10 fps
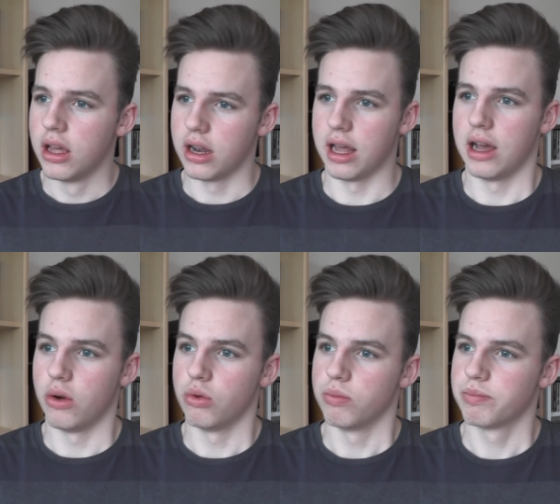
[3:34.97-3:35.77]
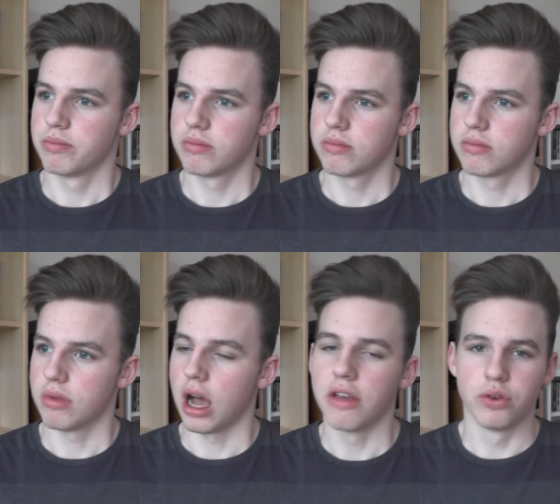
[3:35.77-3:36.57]
Now,
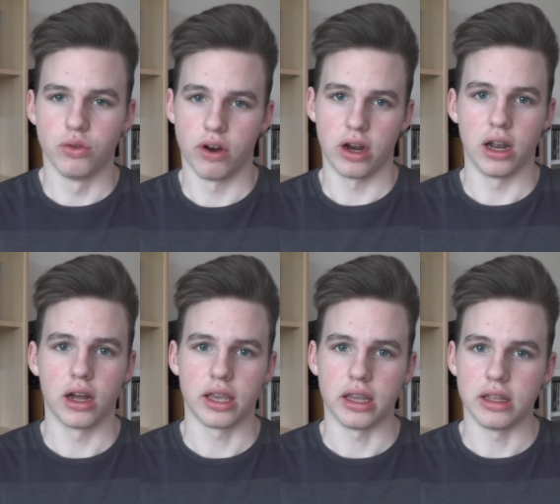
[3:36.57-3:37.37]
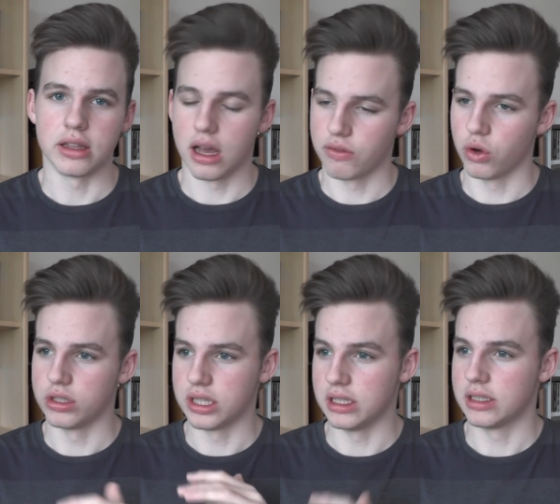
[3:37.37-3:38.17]
I feel very lucky that I've
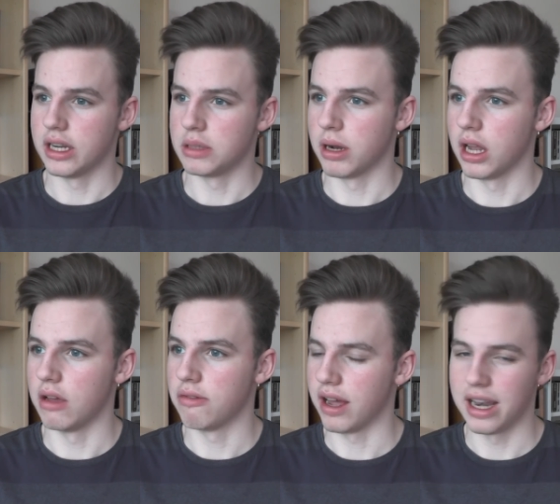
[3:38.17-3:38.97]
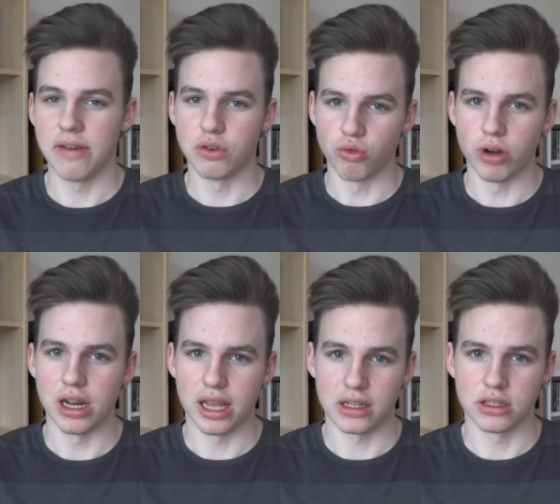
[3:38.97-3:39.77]
gotten to this stage in my life and never
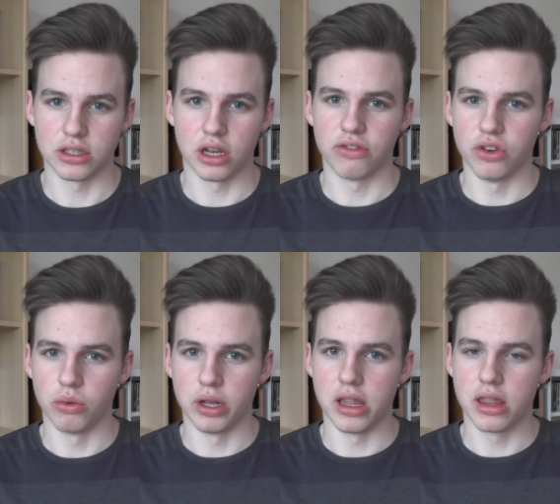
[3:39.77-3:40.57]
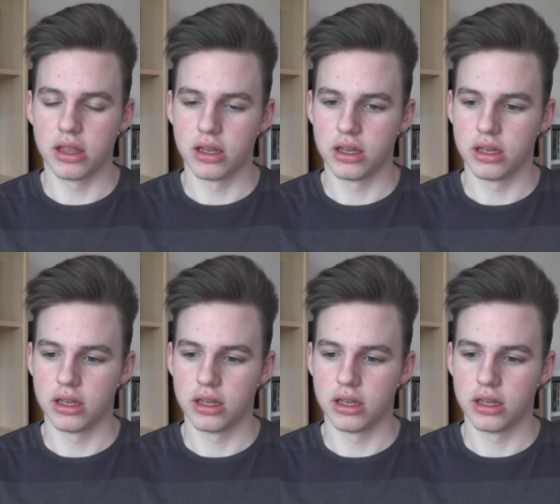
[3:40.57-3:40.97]
really had to suffer with